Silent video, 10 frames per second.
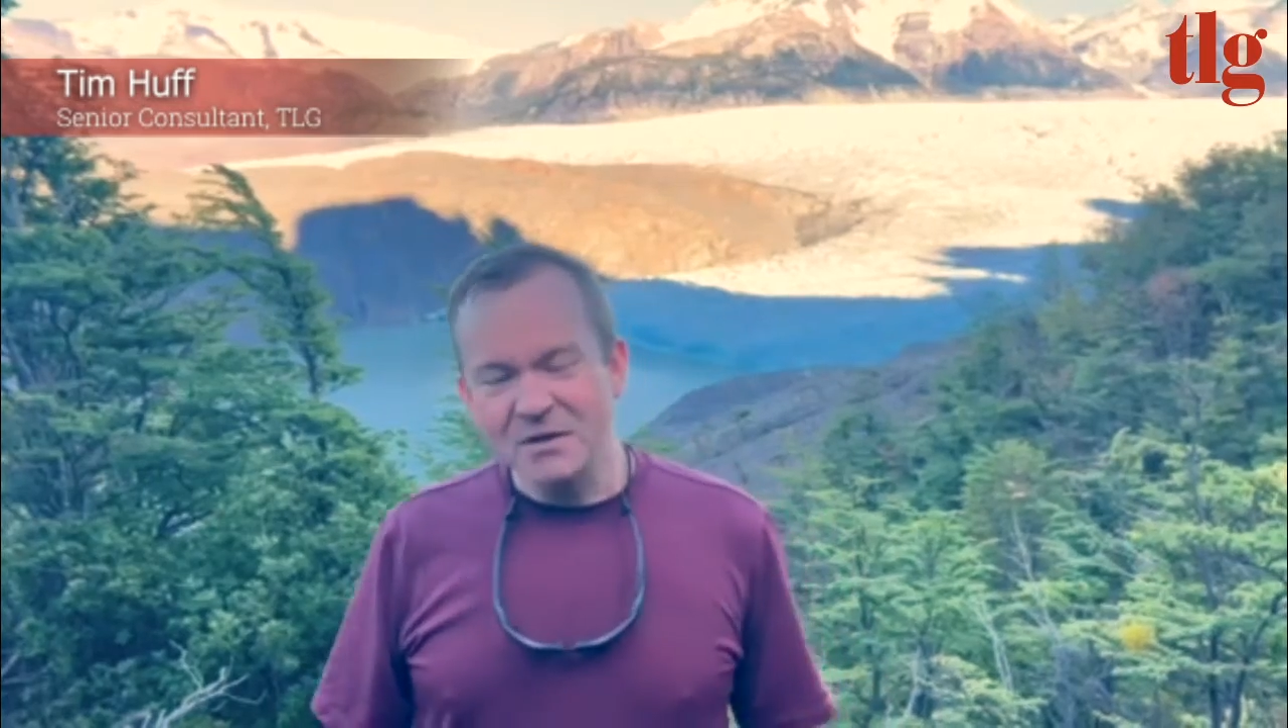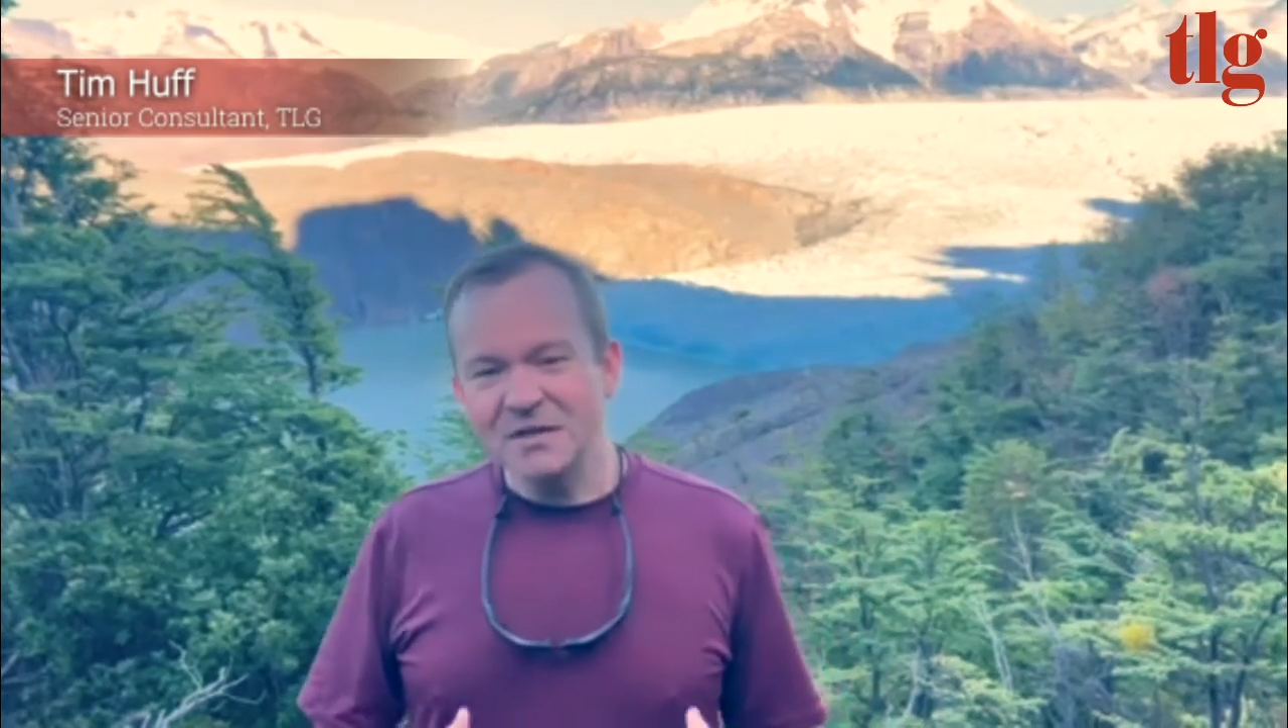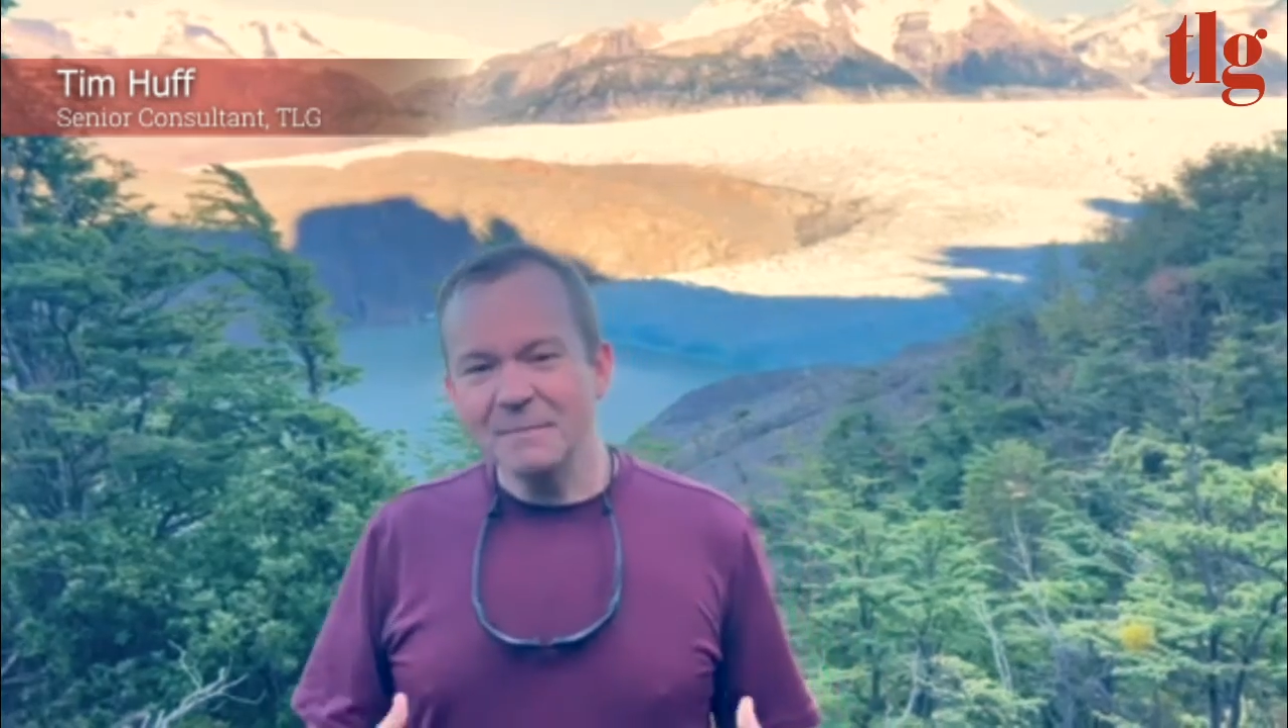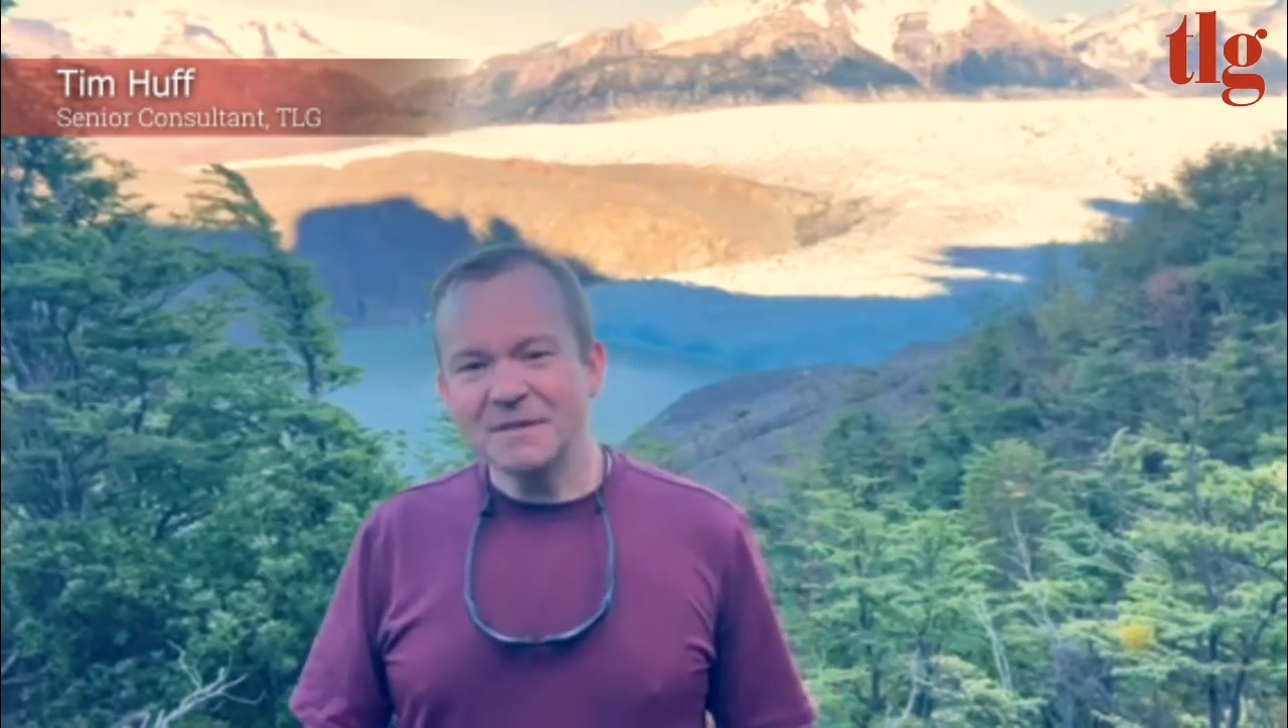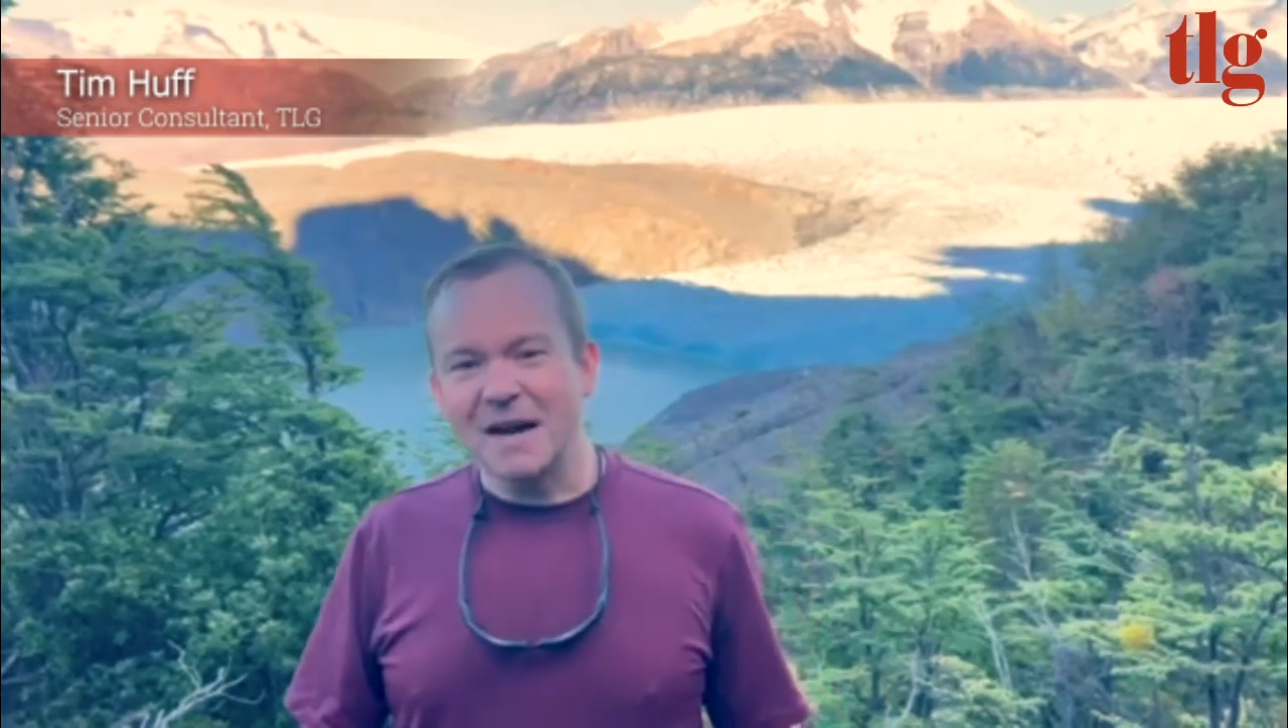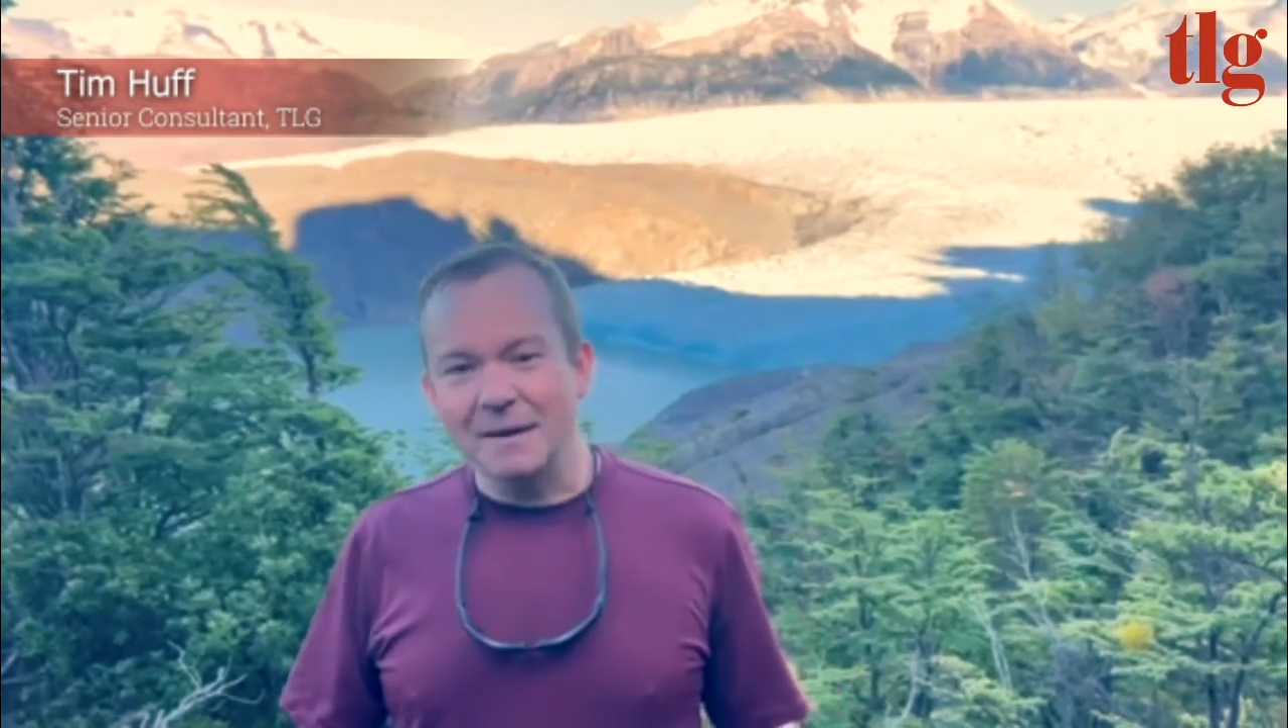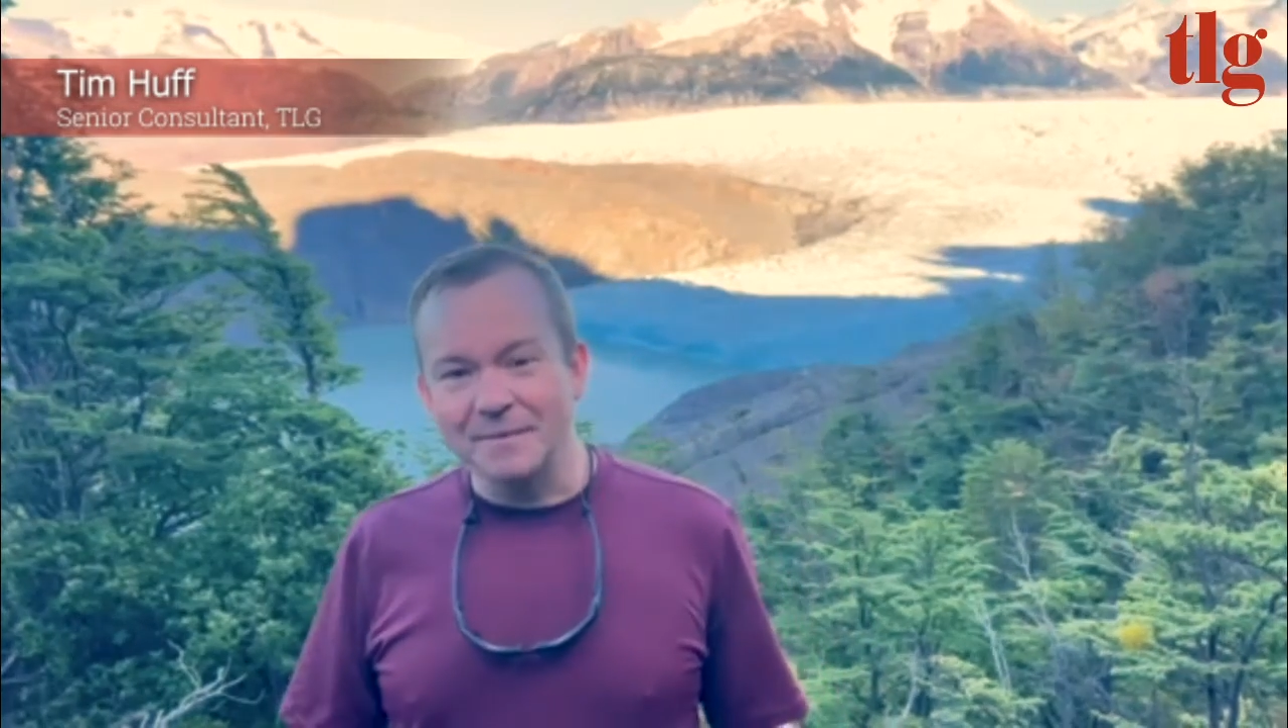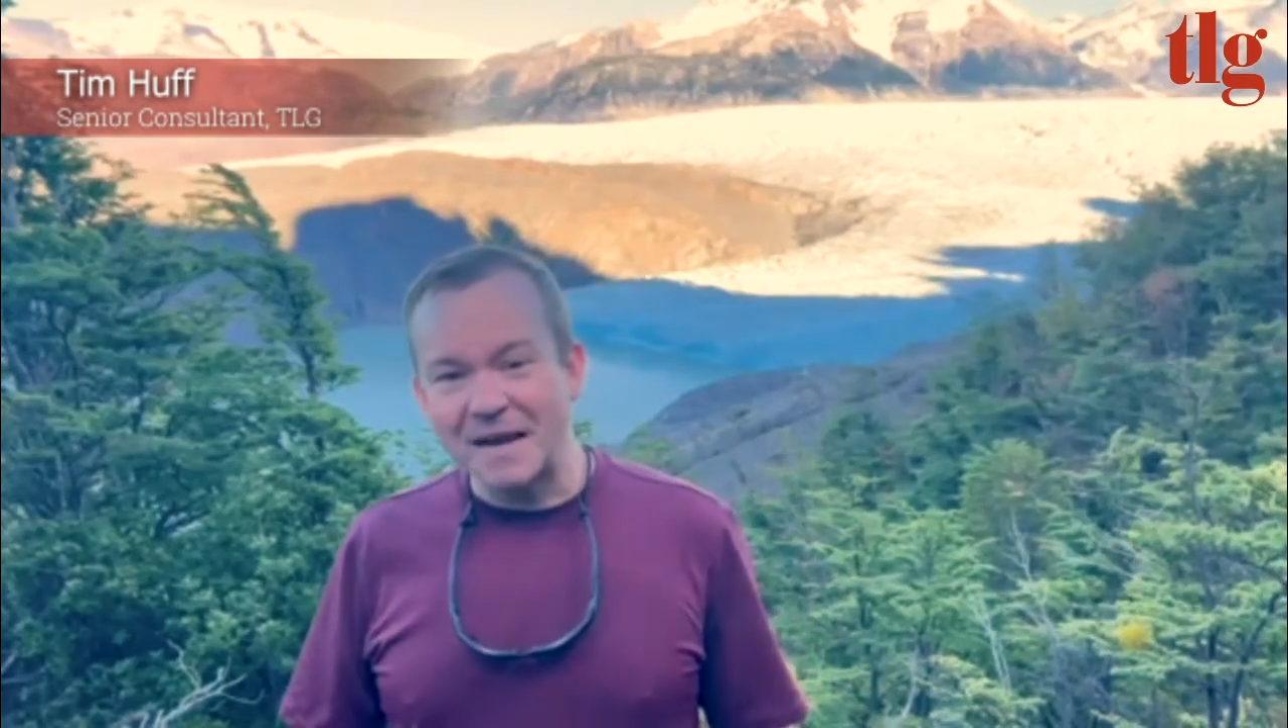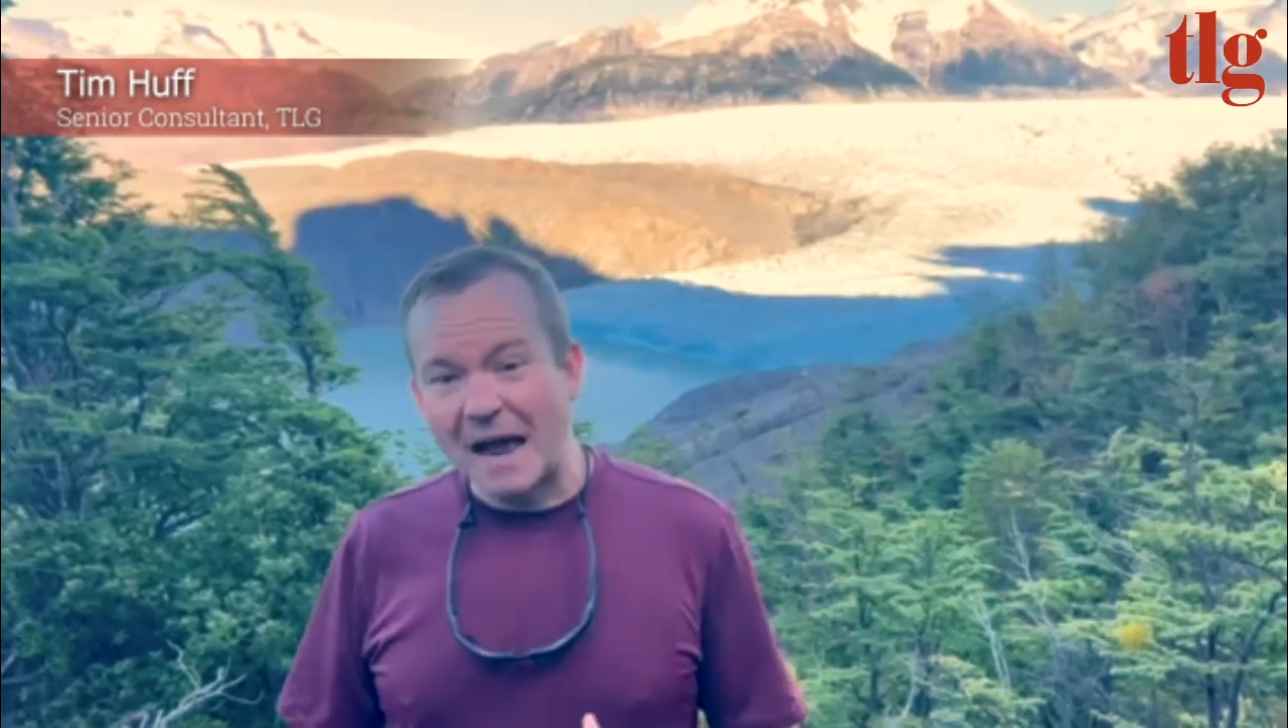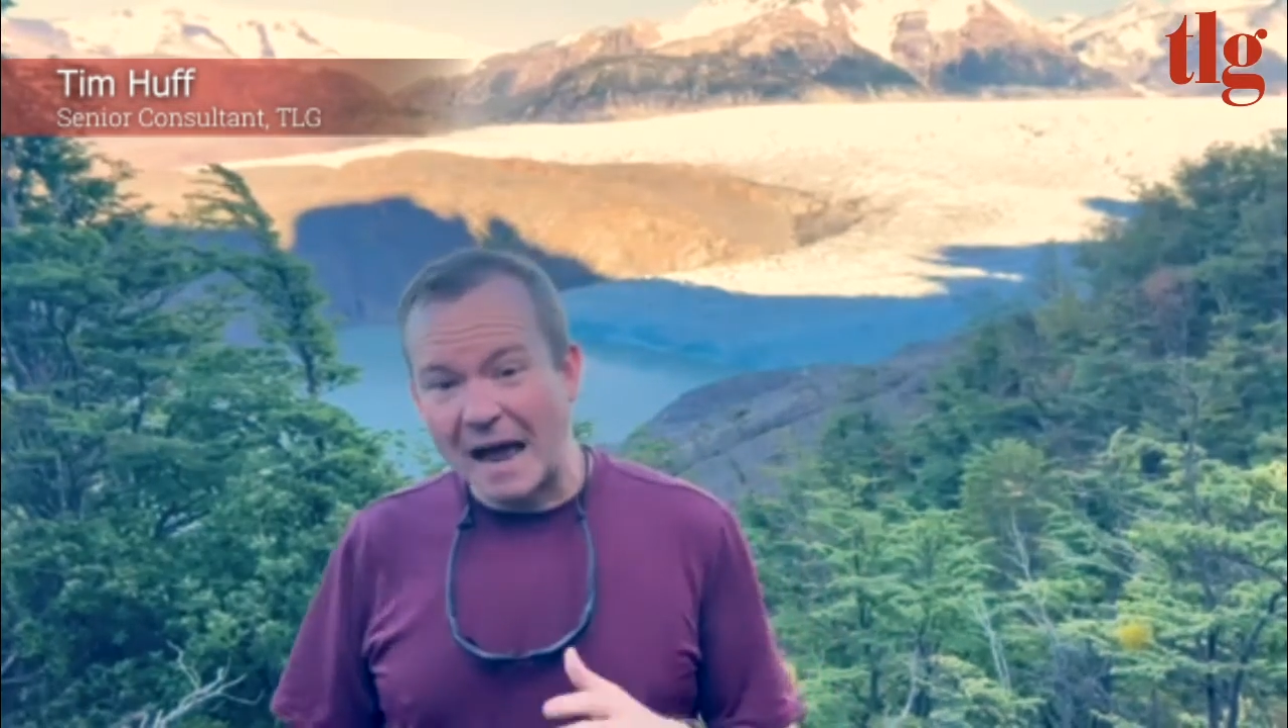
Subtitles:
sometimes,